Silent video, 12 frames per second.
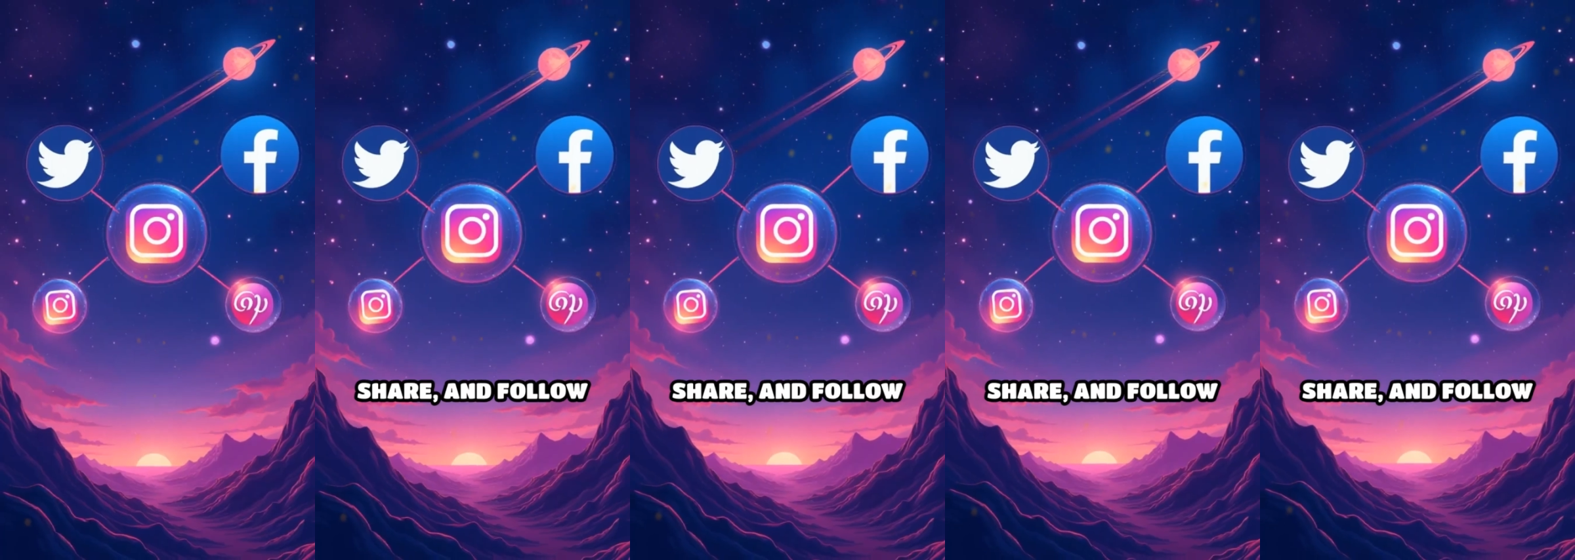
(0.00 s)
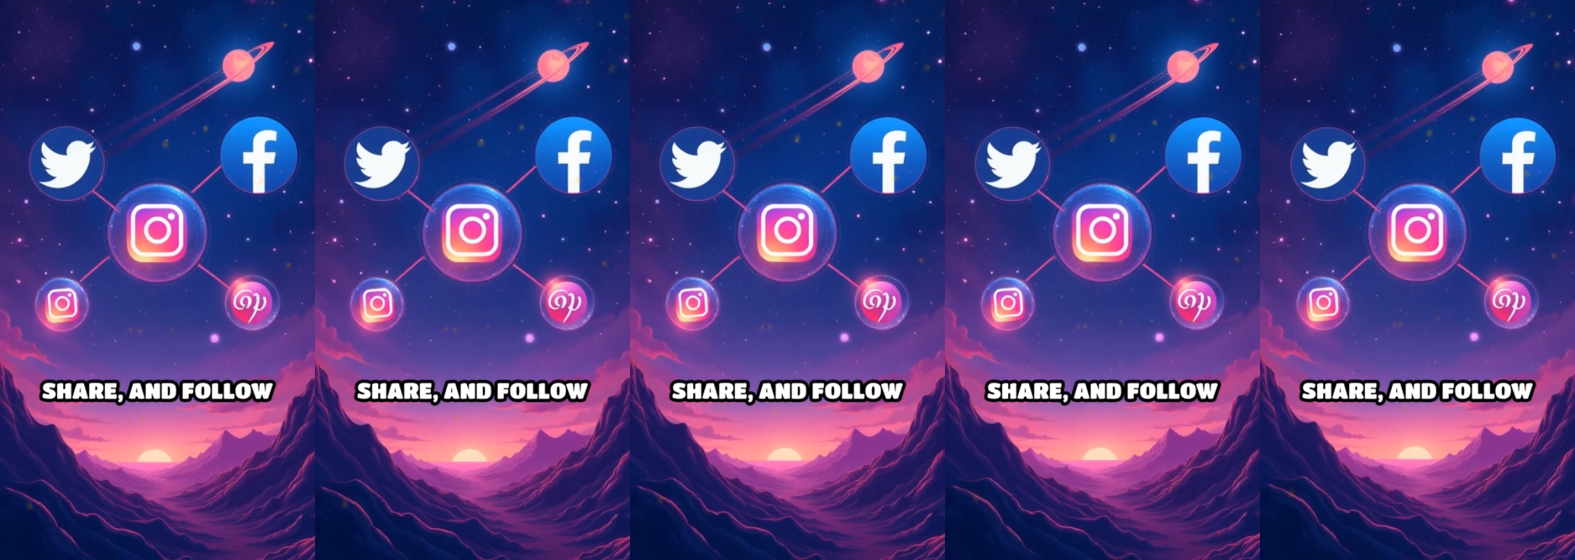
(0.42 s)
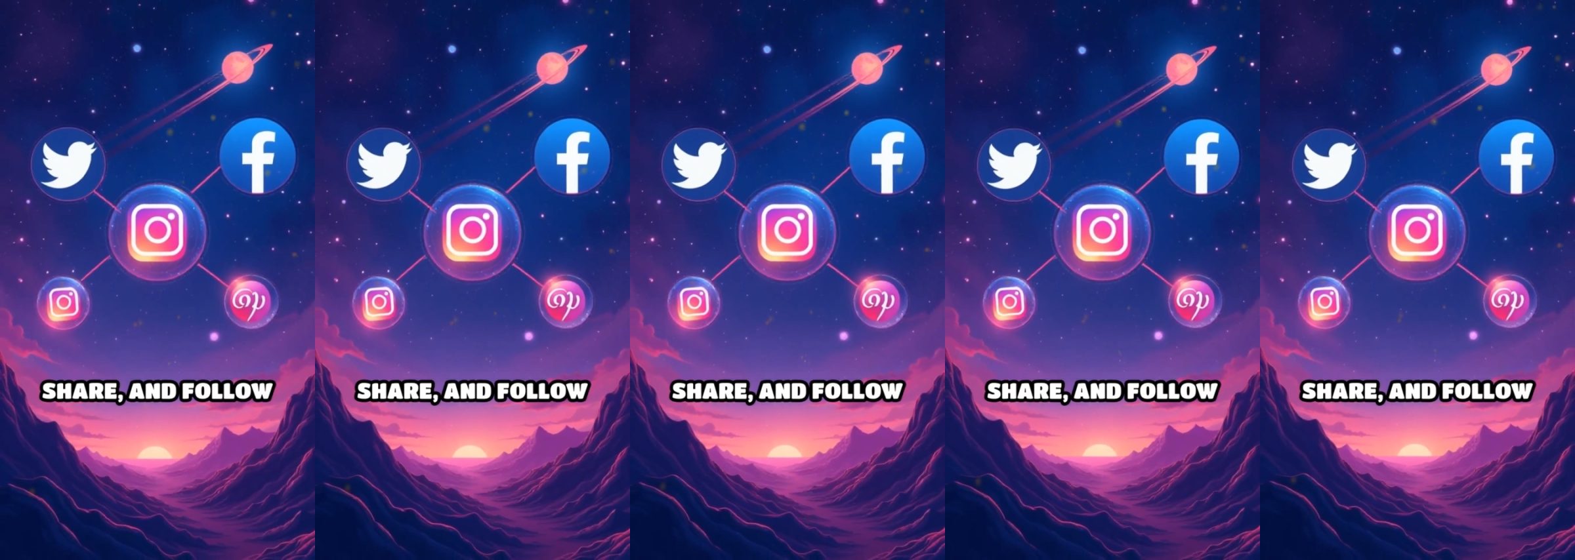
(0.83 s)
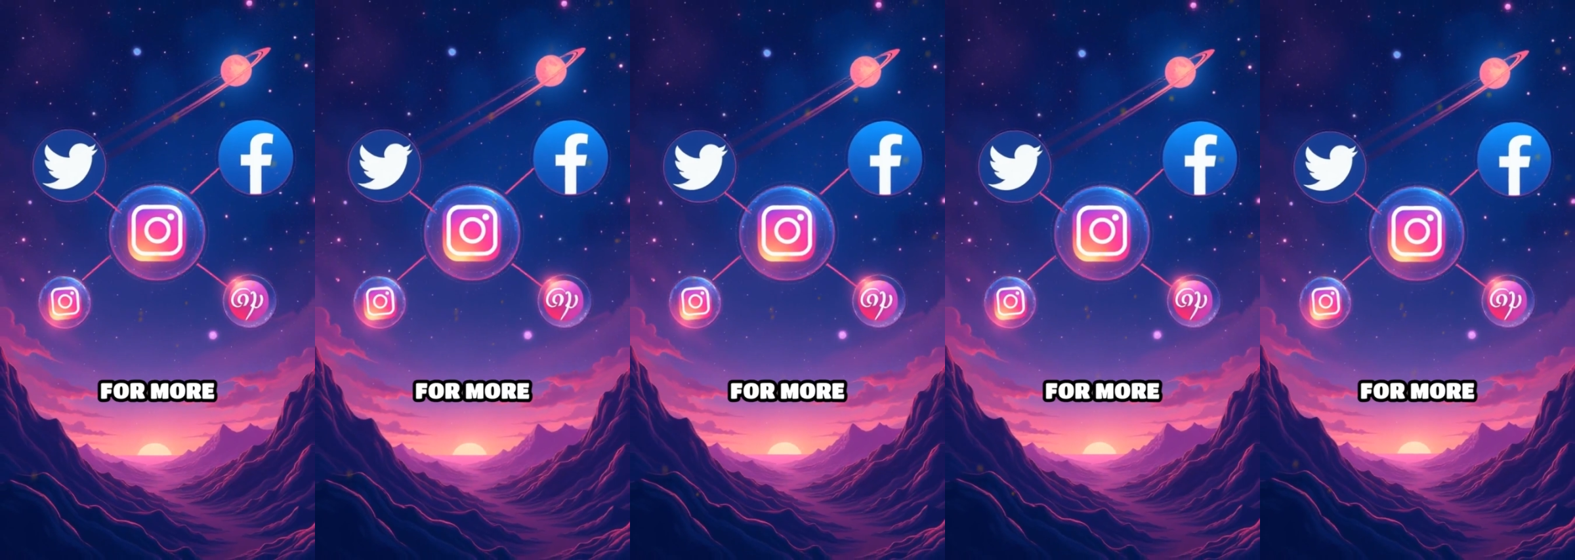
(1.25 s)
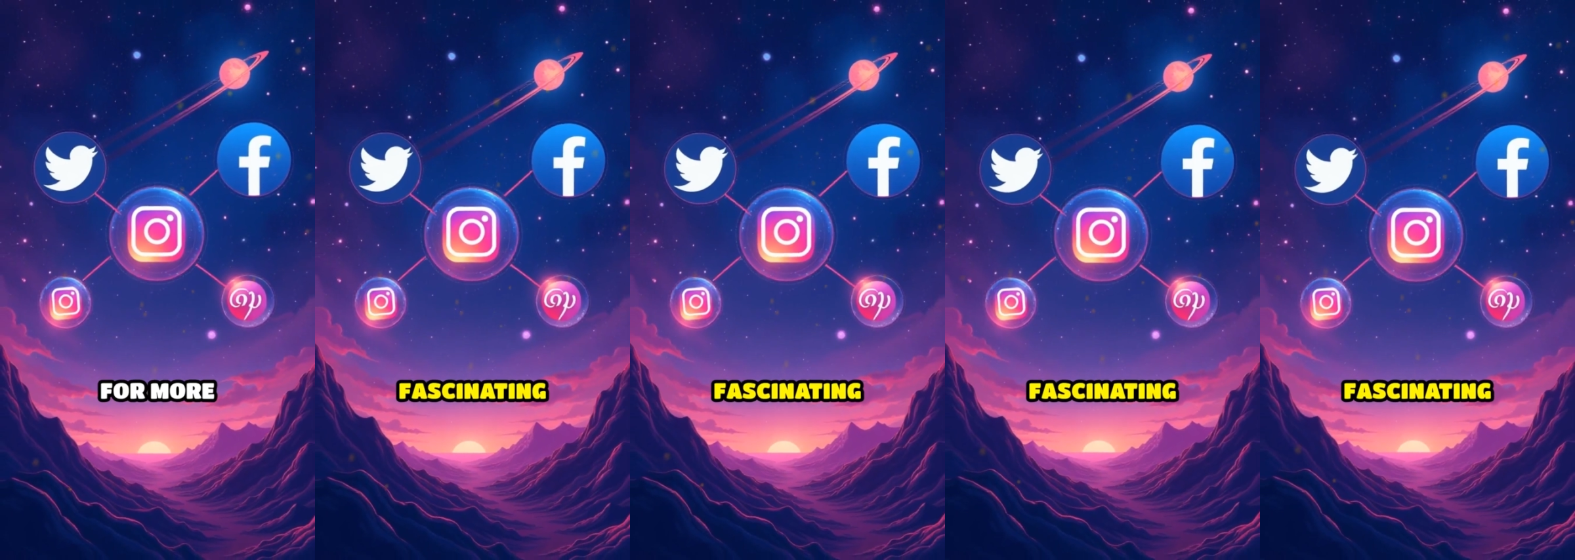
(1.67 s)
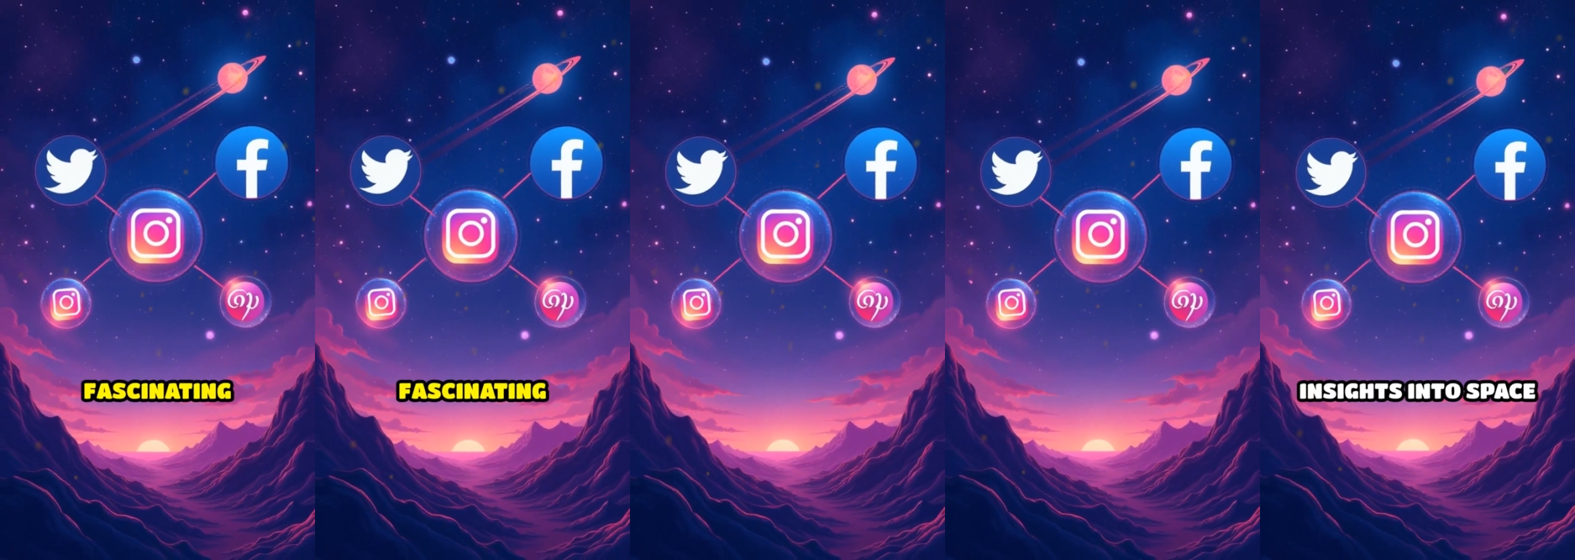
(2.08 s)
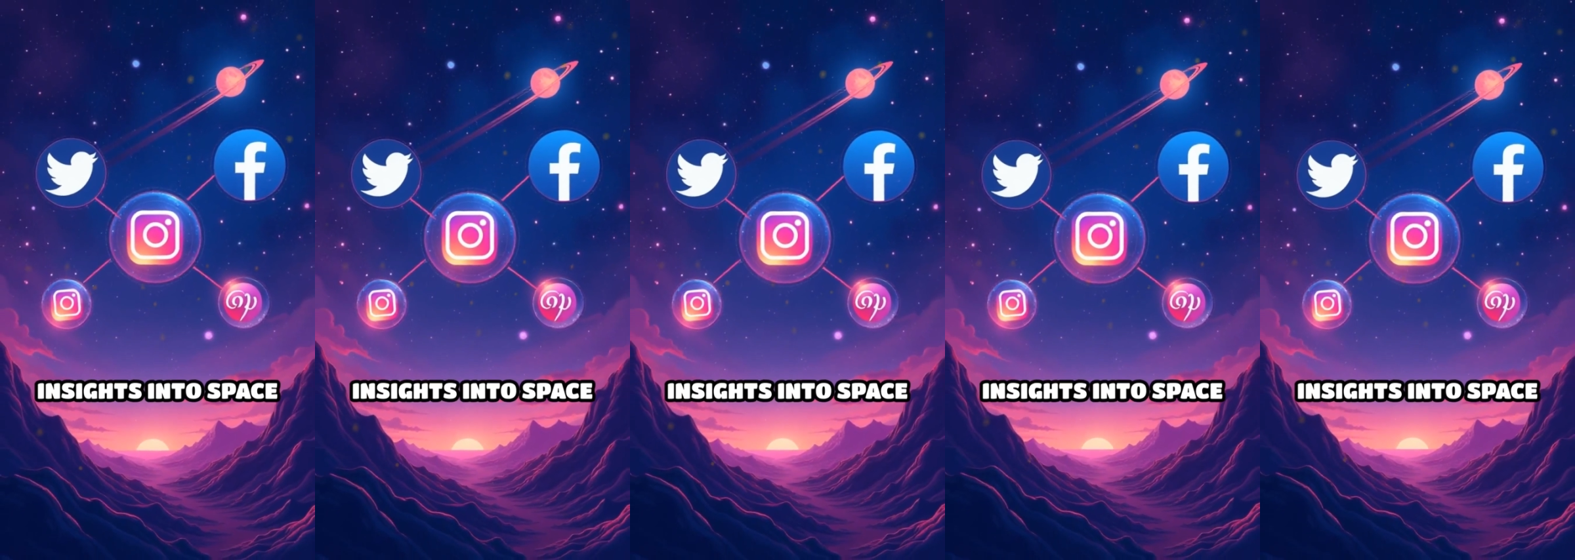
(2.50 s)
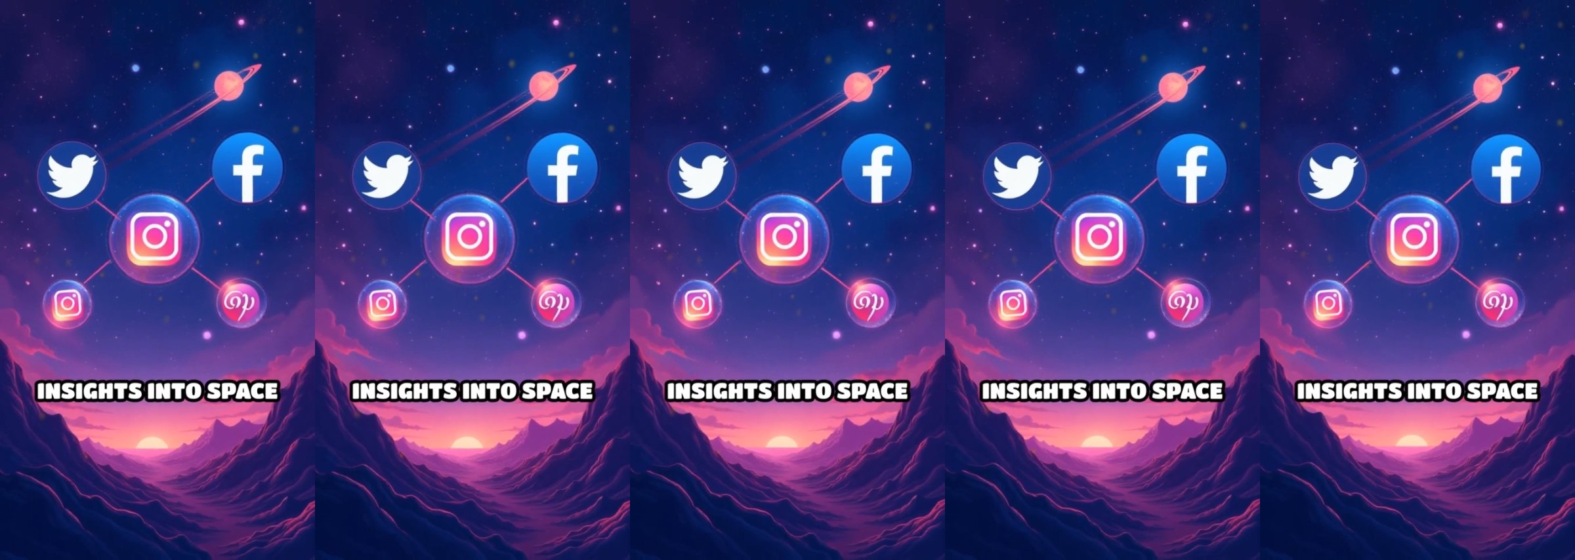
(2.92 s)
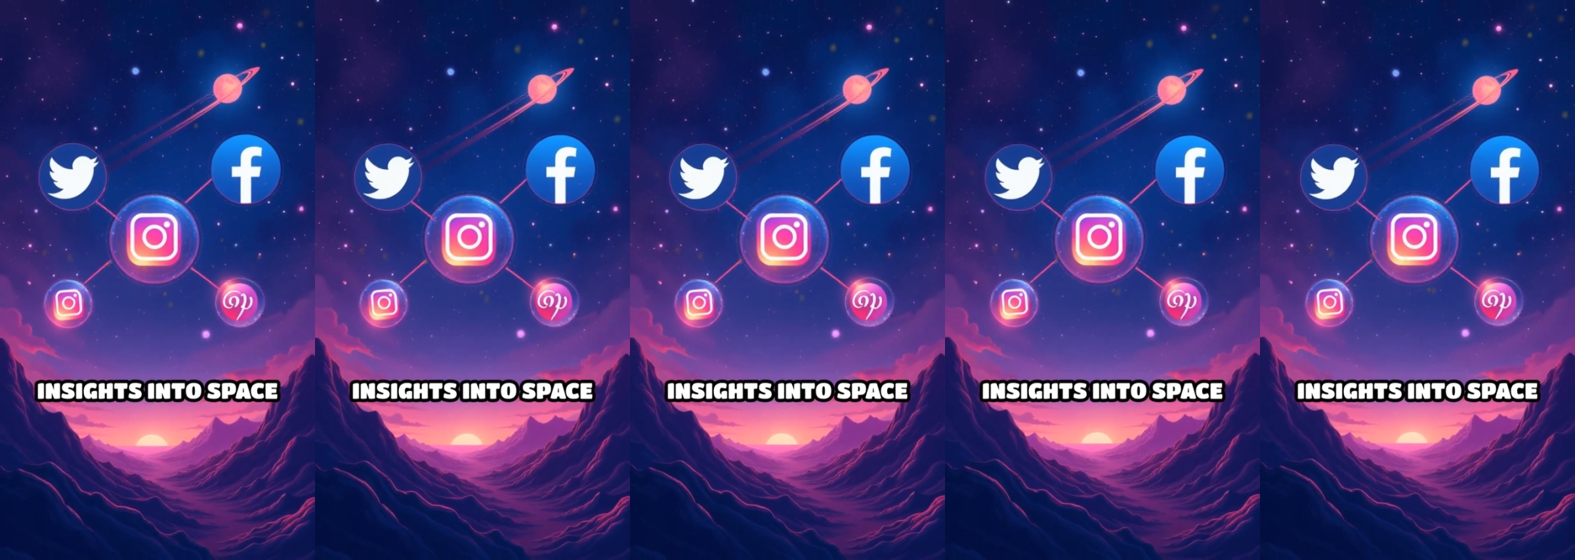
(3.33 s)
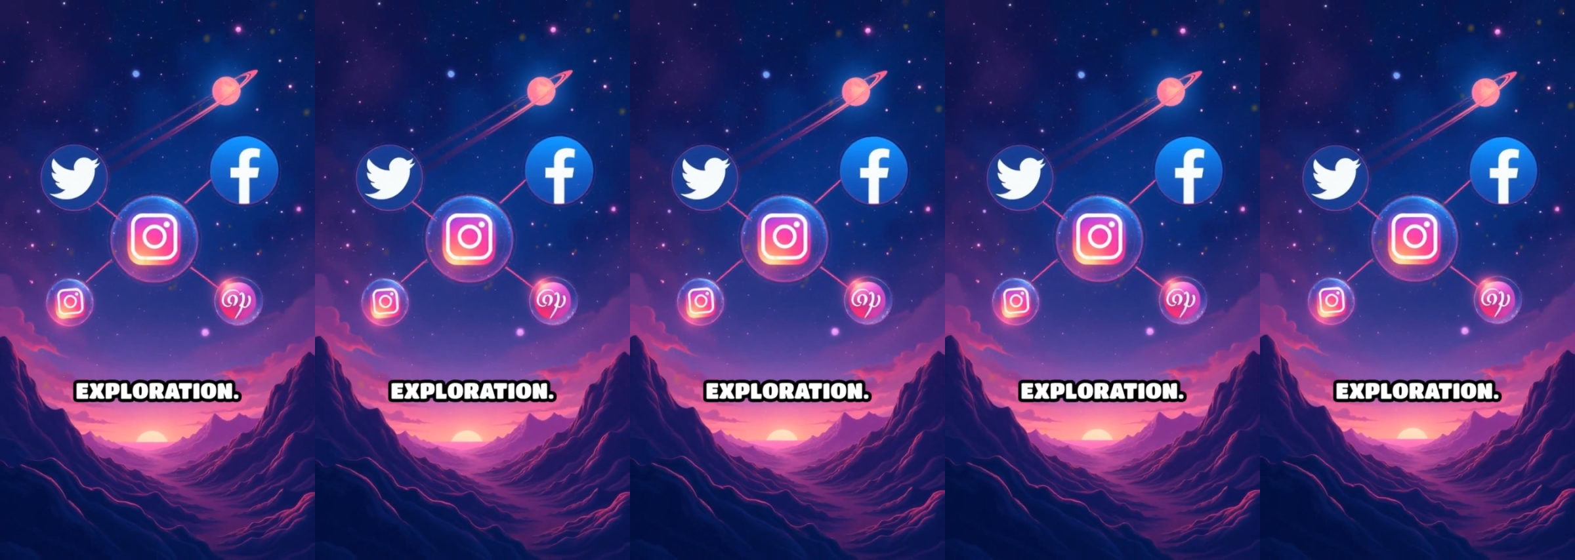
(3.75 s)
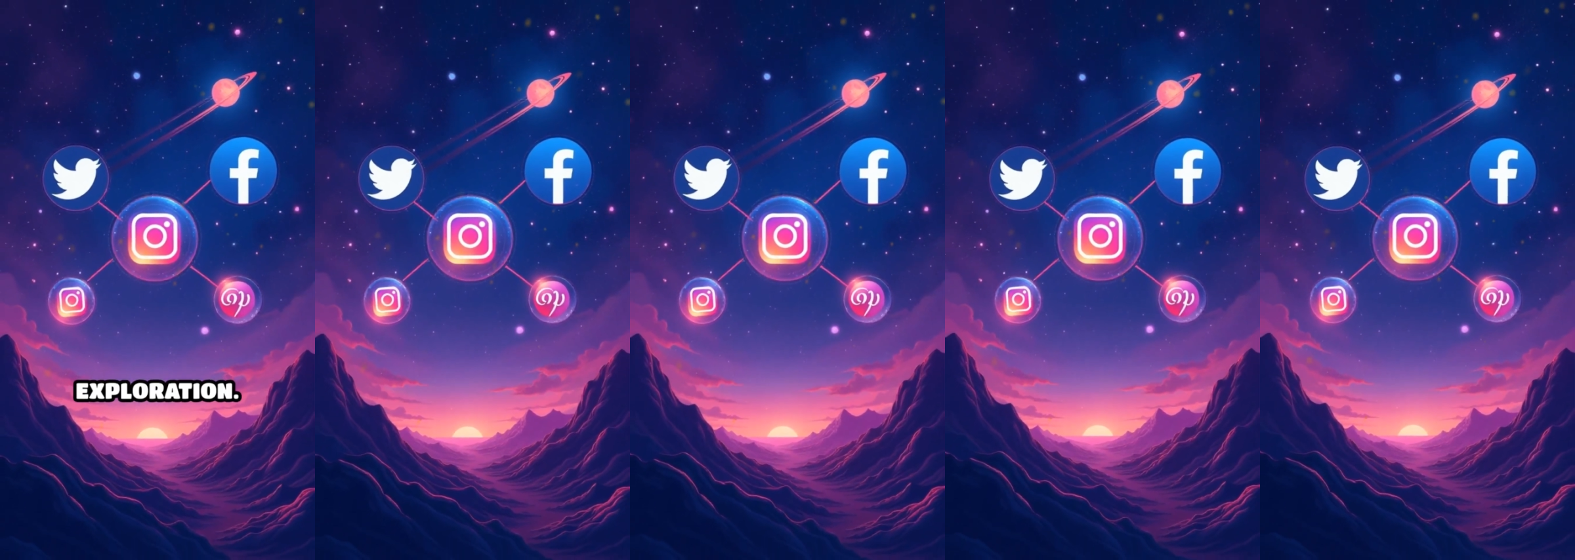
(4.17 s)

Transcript: (no speaker visible)